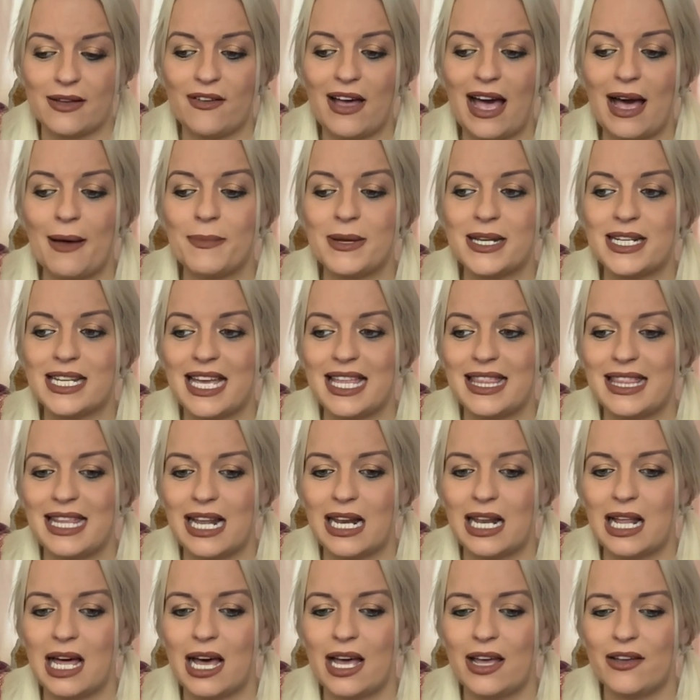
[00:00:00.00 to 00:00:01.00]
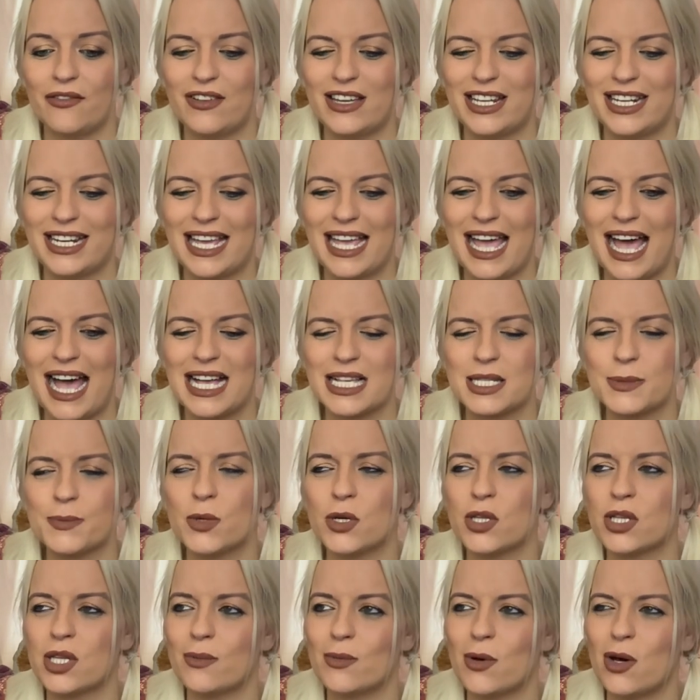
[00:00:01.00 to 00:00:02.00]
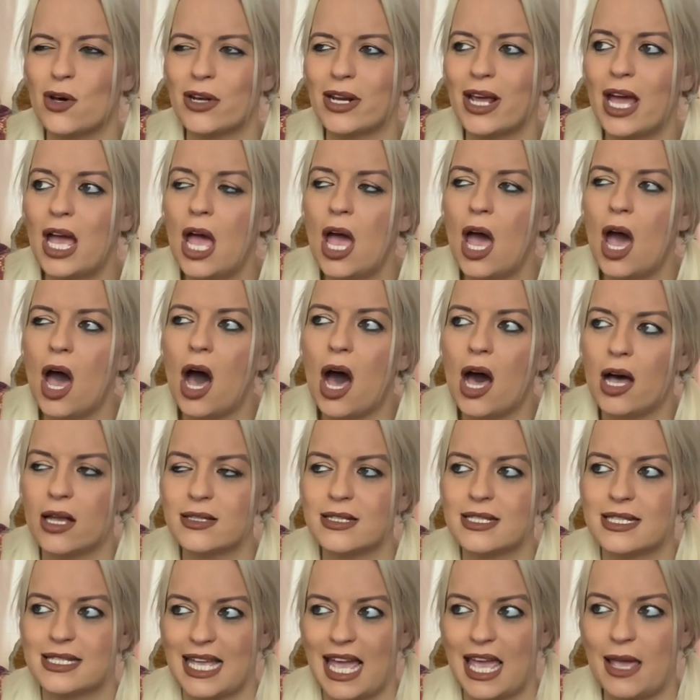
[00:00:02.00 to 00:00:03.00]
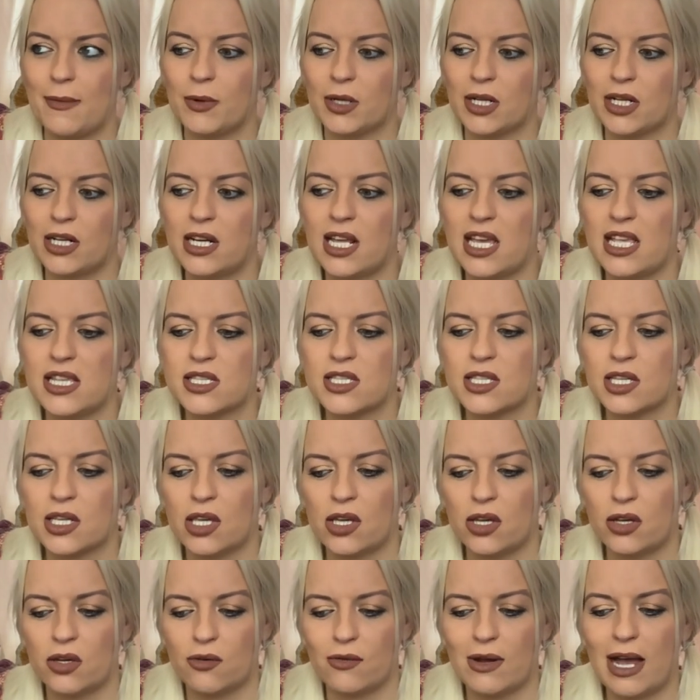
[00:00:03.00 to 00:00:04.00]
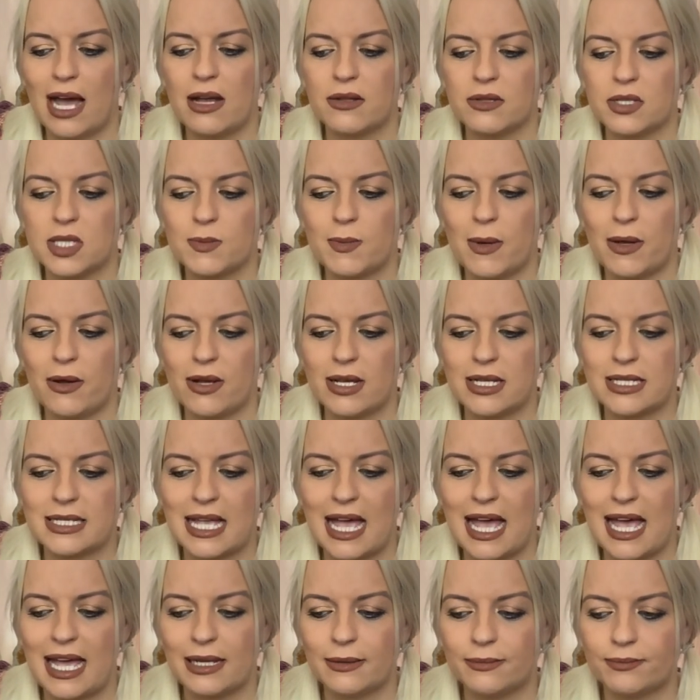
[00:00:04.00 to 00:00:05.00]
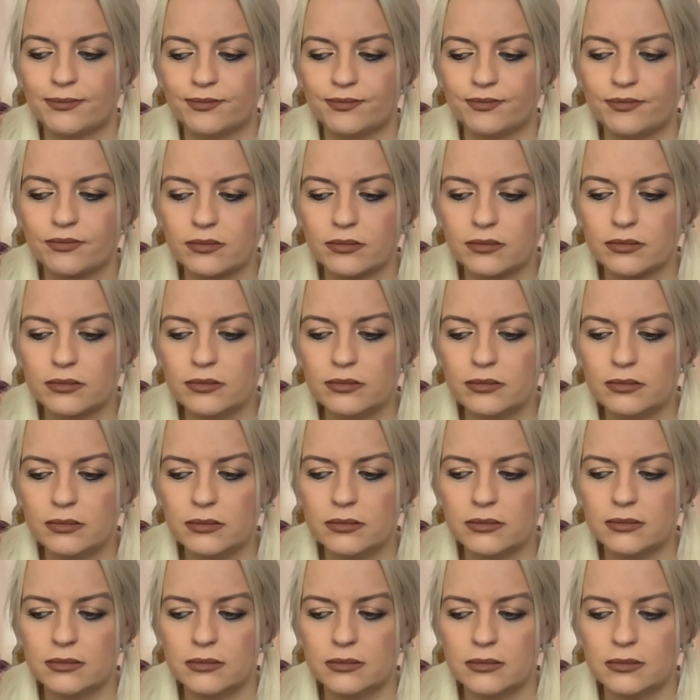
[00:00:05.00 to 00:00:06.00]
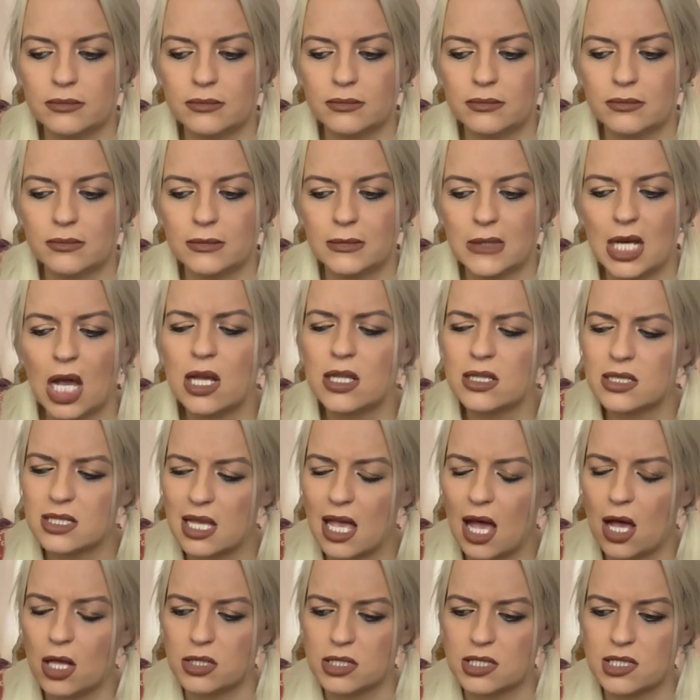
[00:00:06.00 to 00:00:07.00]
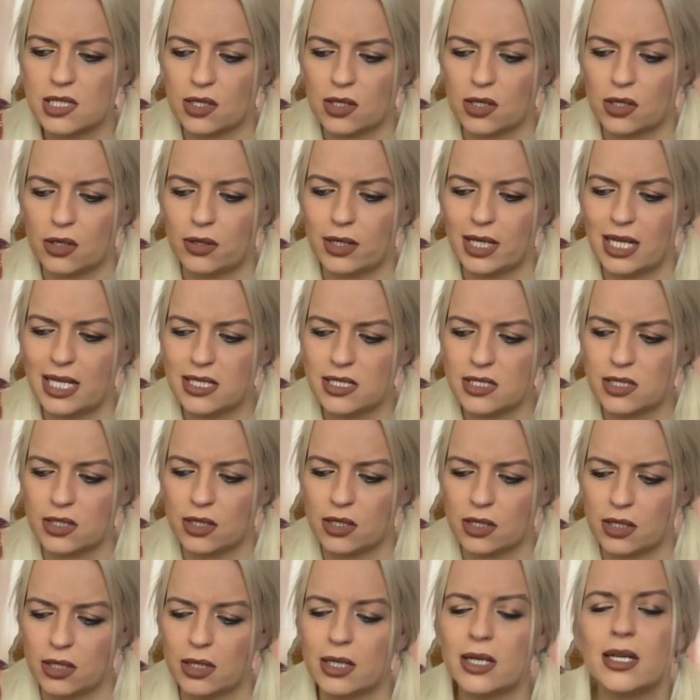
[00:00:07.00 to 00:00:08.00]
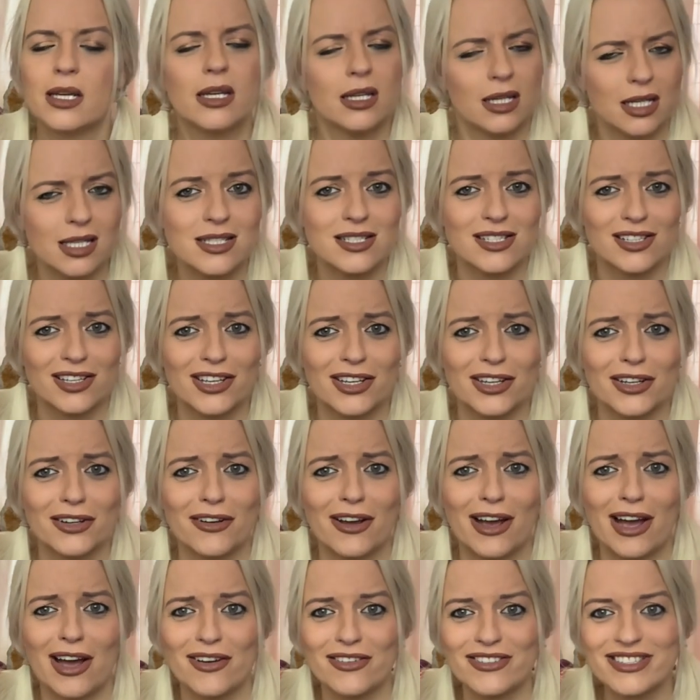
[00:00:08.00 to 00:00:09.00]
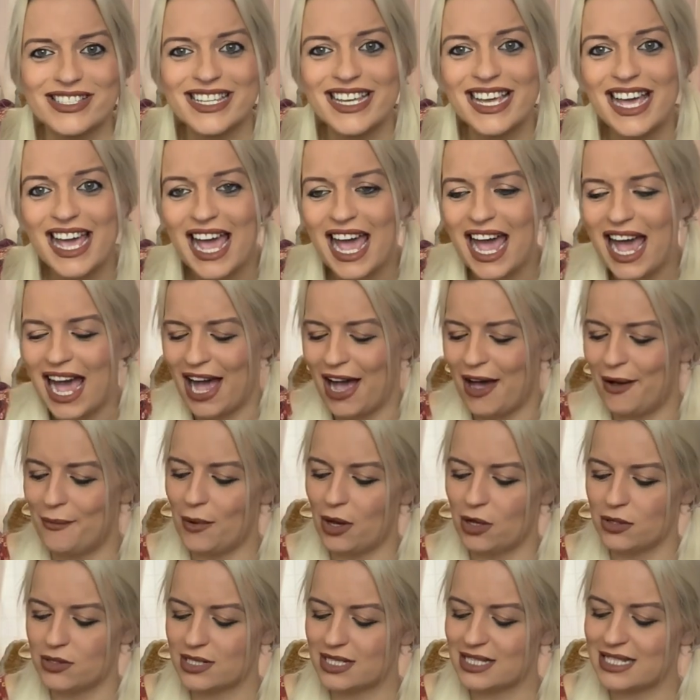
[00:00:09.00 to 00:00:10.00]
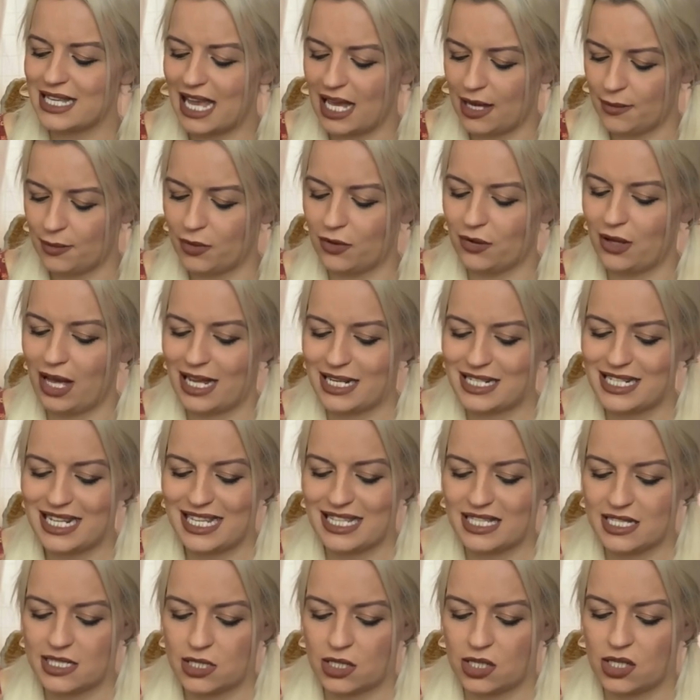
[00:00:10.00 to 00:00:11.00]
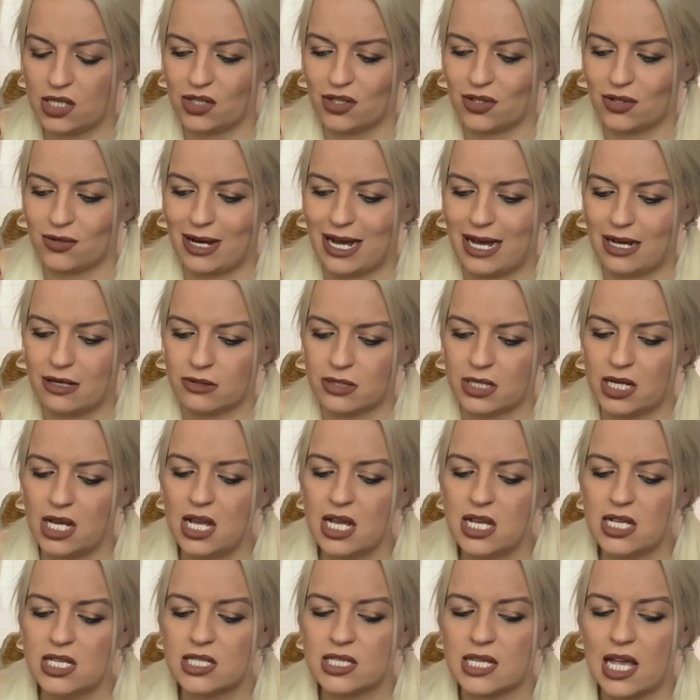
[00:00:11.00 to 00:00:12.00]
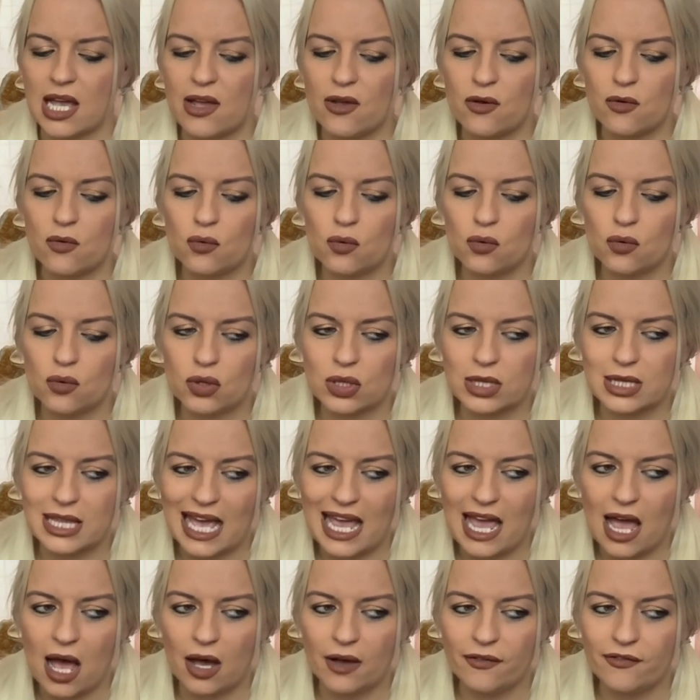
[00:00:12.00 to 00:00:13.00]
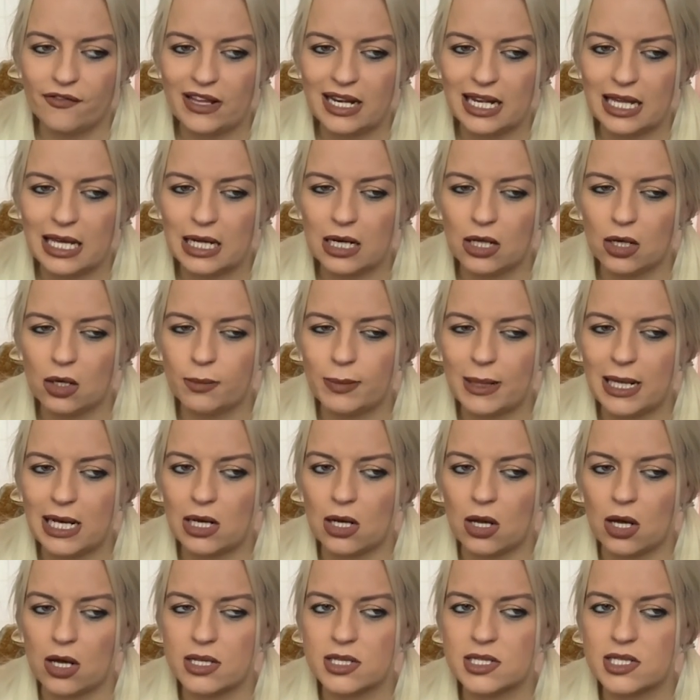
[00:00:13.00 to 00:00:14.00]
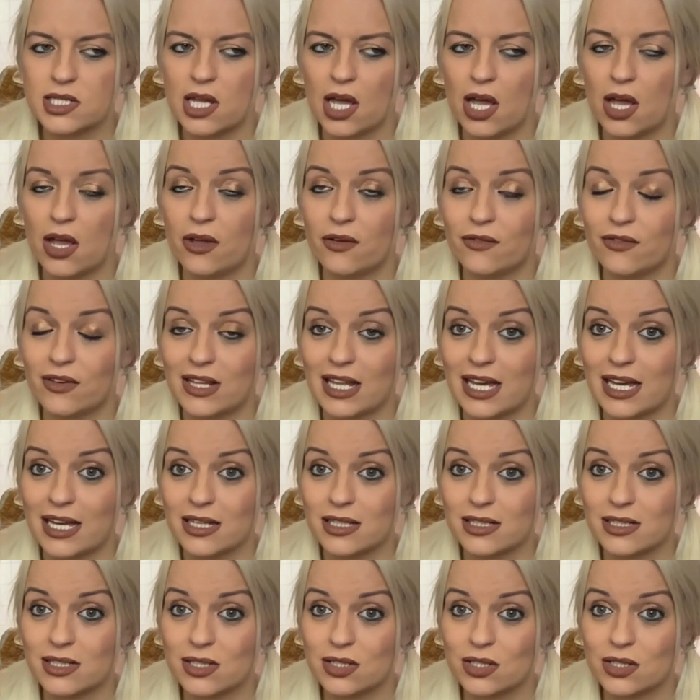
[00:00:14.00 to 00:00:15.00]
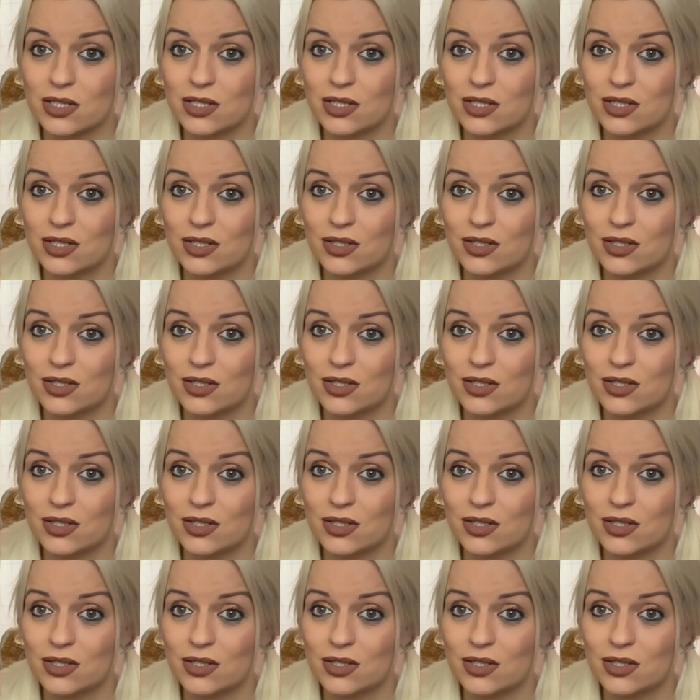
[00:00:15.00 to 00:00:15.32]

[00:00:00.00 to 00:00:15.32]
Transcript: that have happened in their life, and it has put them on unstable and insecure ground, Spirit is saying. Insecure ground, unstable and insecure ground. So they are feeling a little bit lost over this.